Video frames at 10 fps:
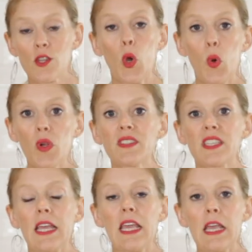the goal is
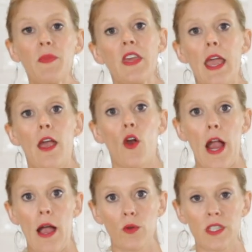to keep the air
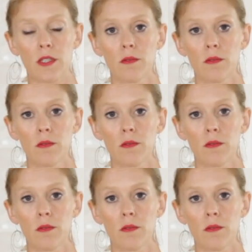out.